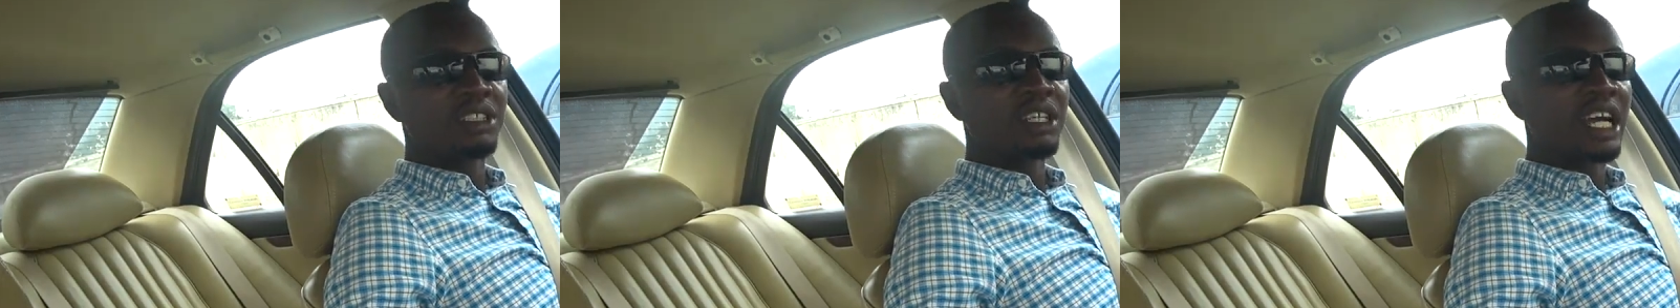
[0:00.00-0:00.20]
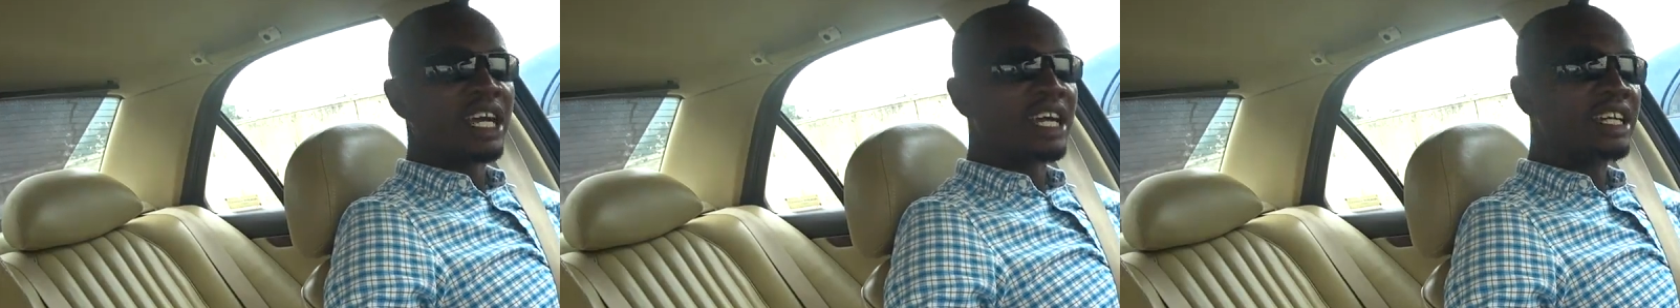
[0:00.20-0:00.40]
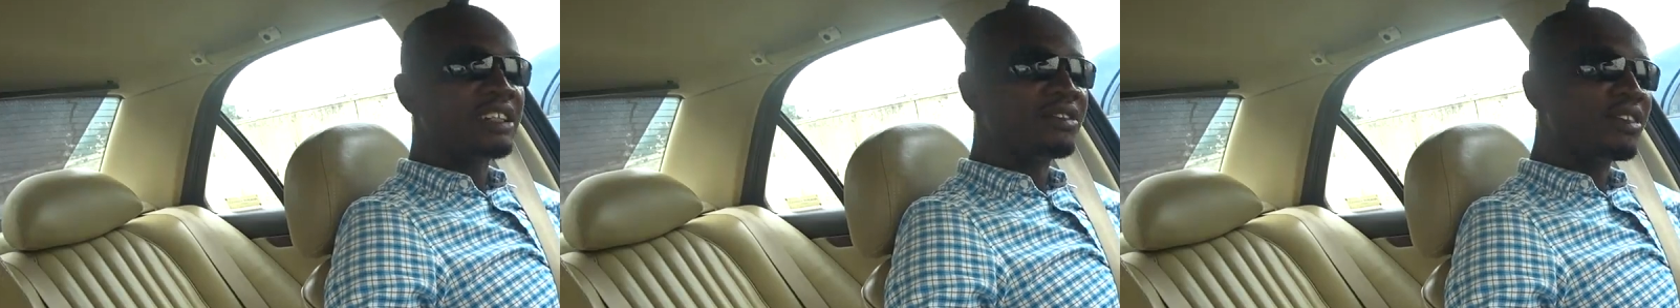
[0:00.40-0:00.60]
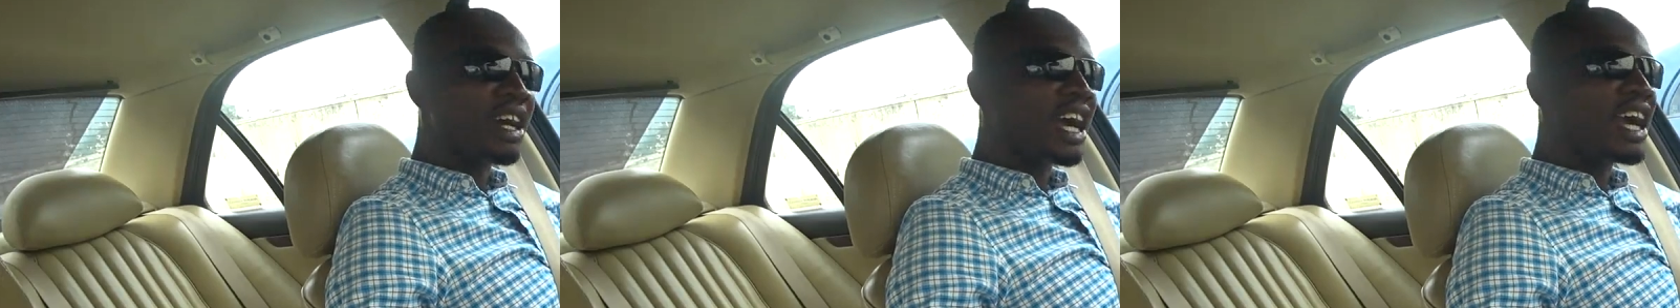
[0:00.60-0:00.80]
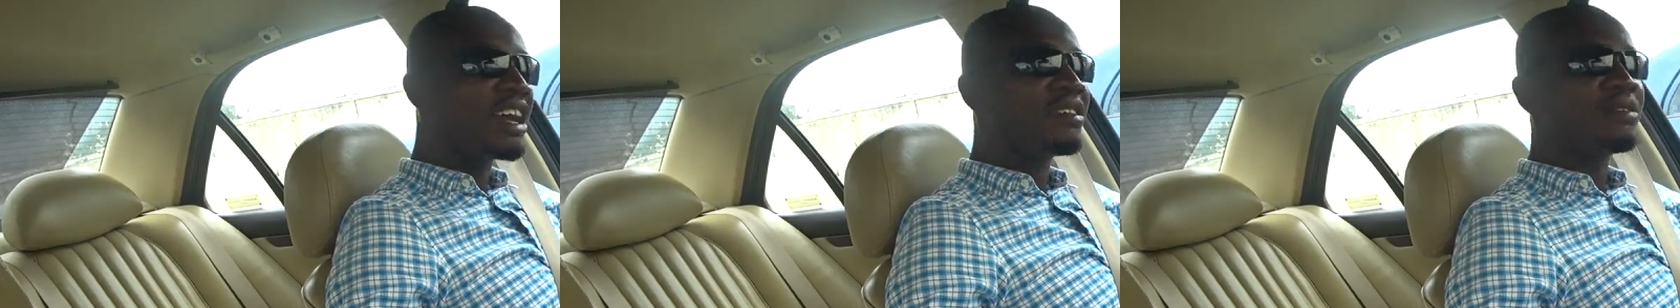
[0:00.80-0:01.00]
I
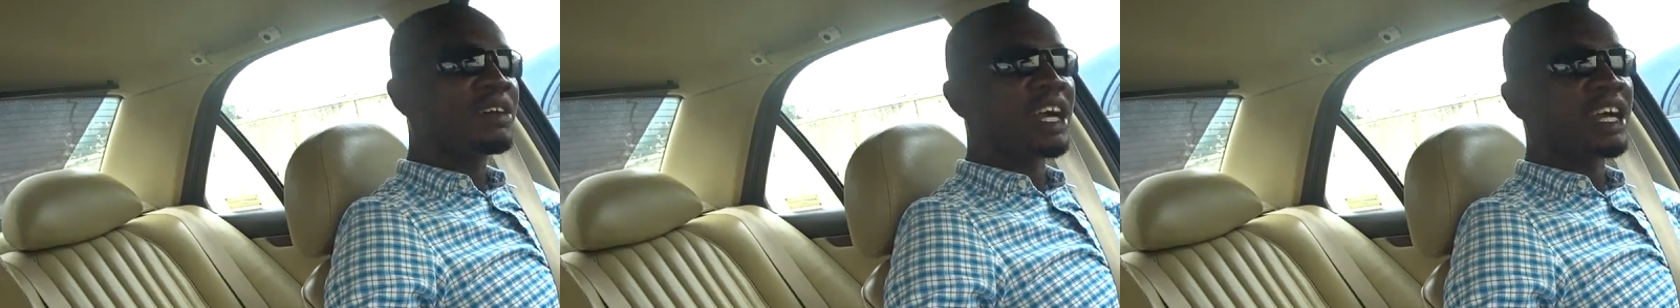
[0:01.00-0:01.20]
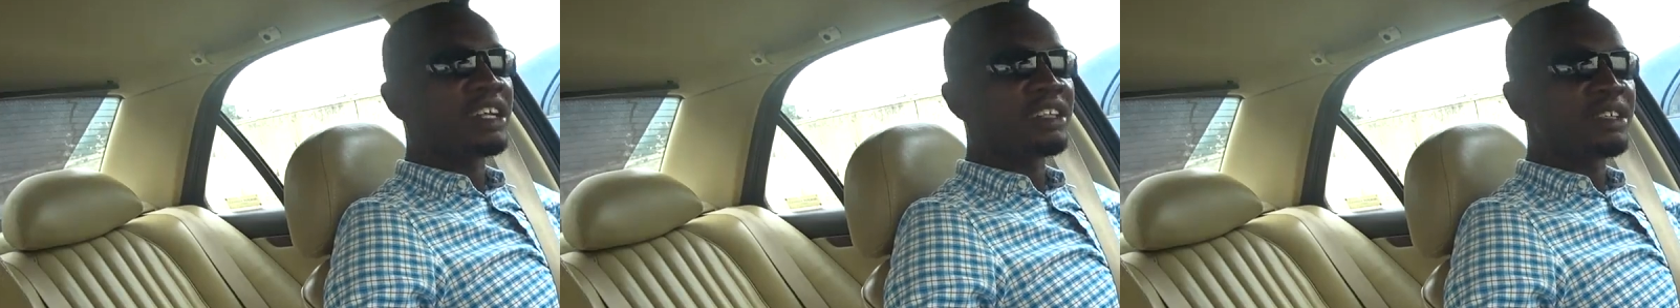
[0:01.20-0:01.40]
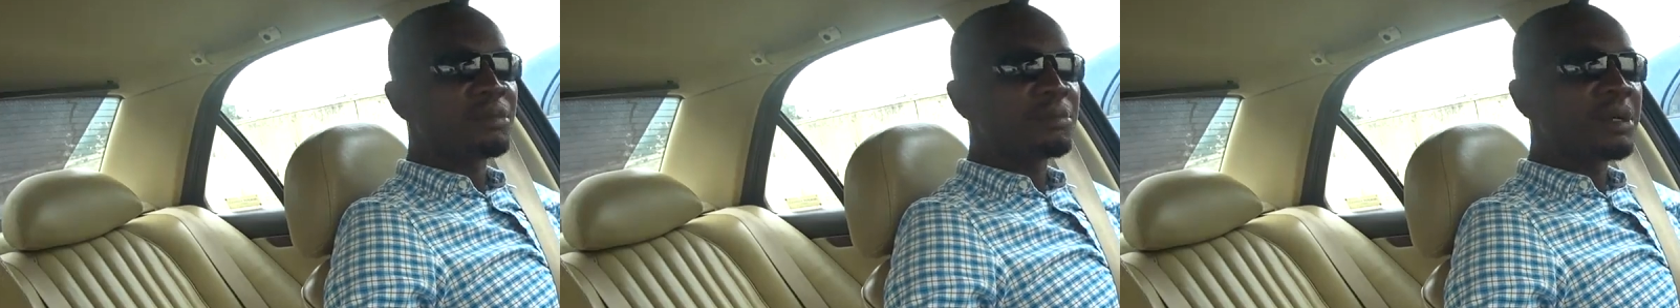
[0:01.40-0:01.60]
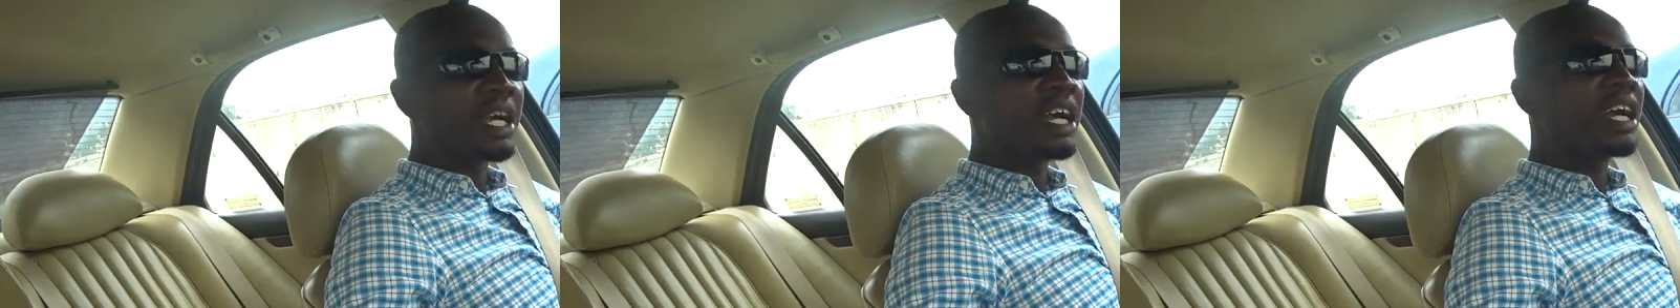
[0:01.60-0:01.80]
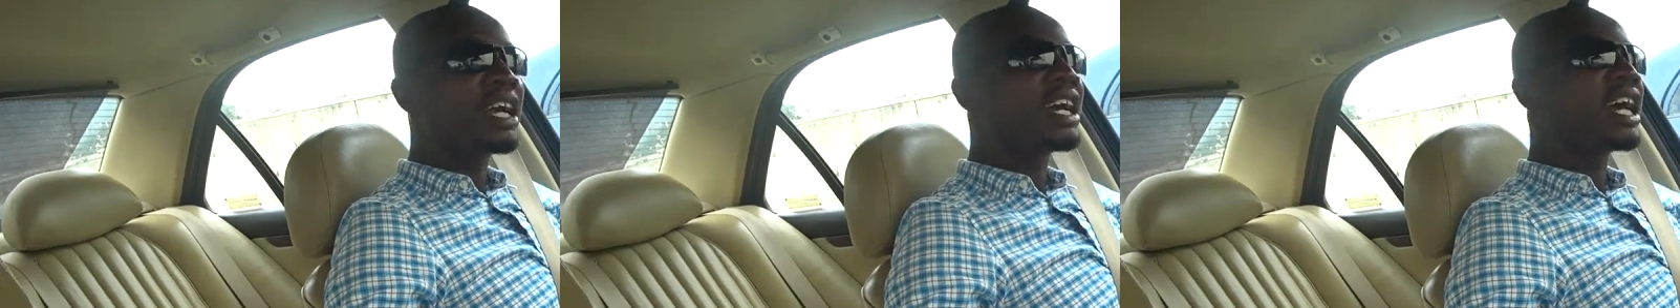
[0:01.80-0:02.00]
drive, I
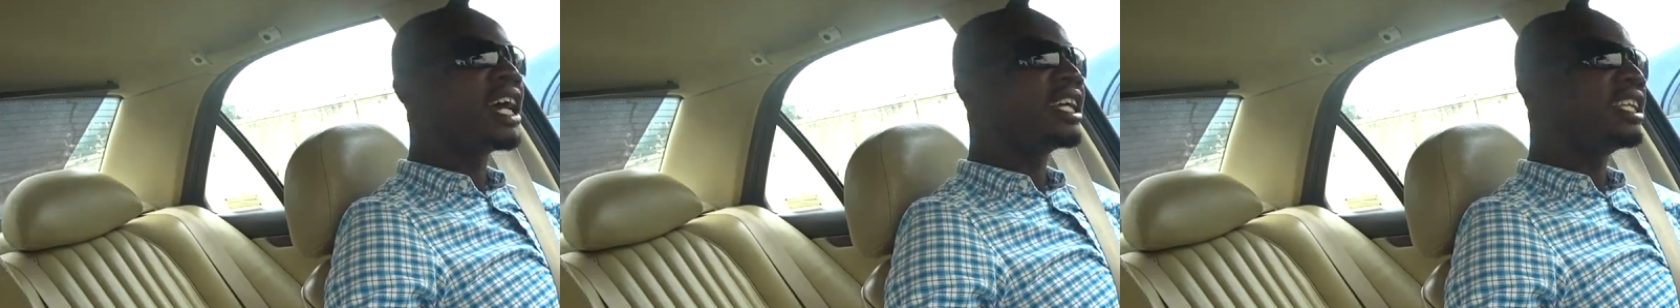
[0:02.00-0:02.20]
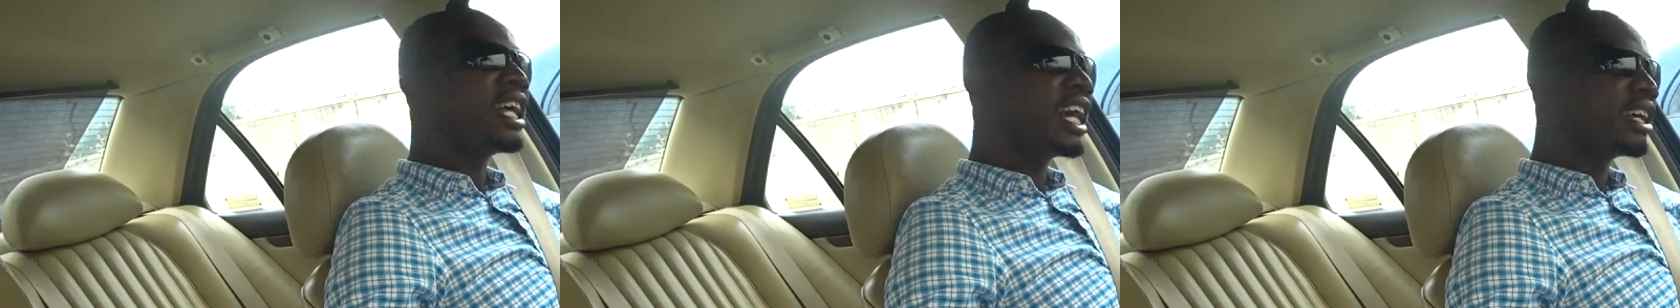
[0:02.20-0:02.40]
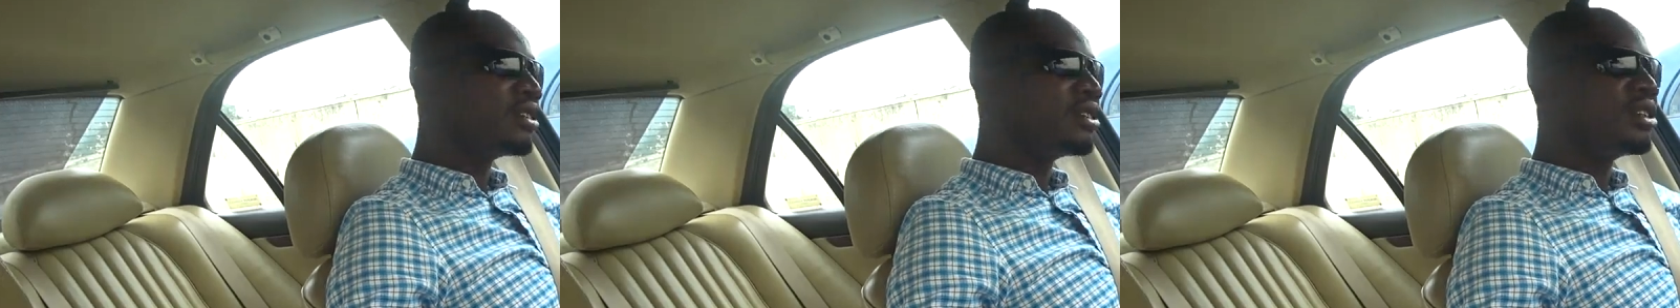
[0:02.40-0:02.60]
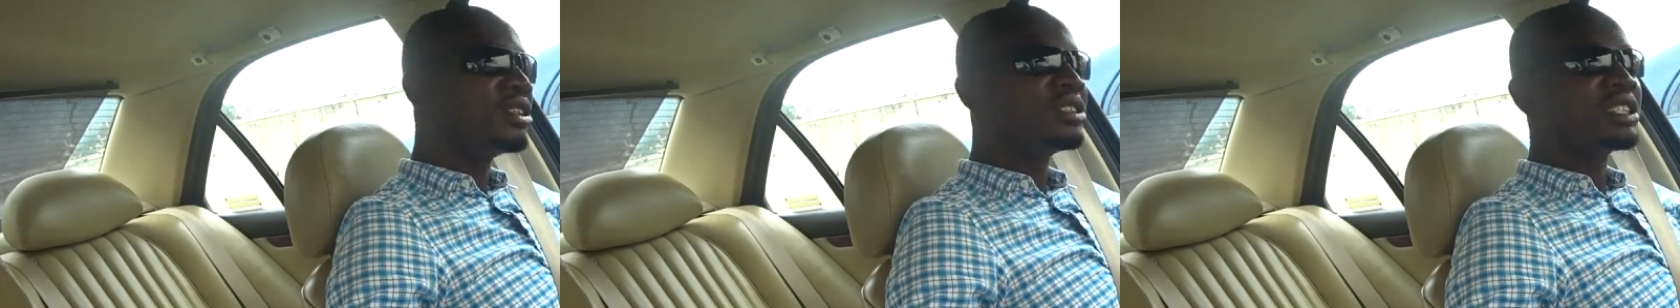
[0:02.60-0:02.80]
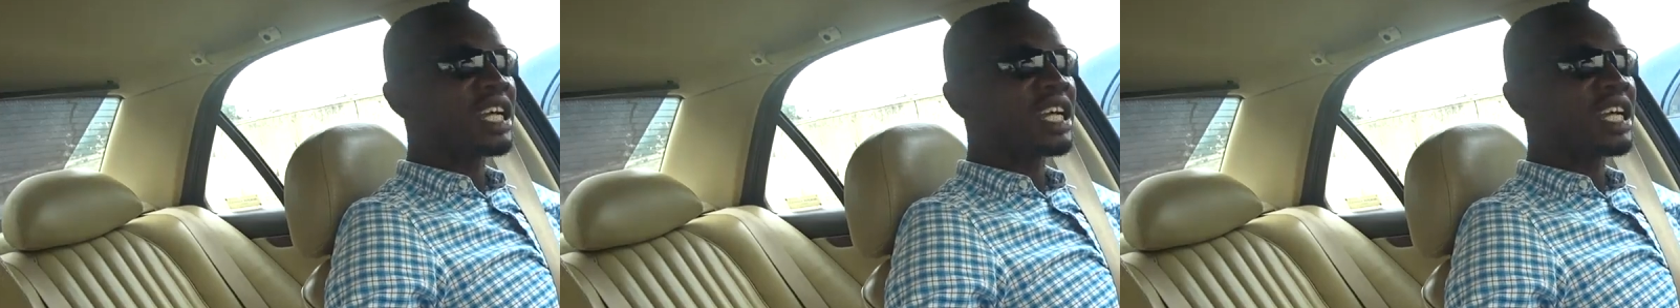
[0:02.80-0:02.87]
repair, I diagnose.